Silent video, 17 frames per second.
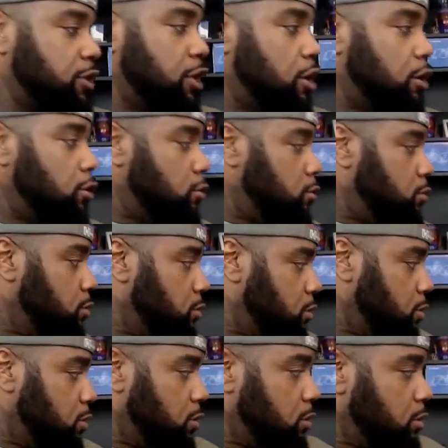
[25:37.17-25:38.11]
So
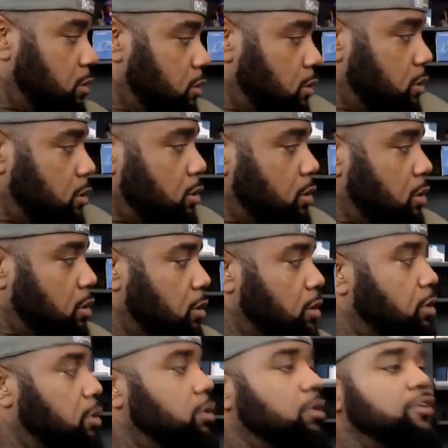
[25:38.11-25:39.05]

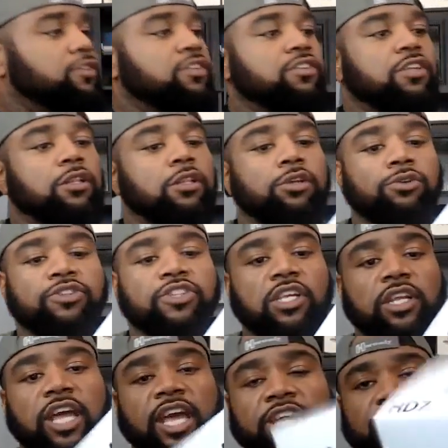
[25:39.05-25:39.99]
this is the Lucid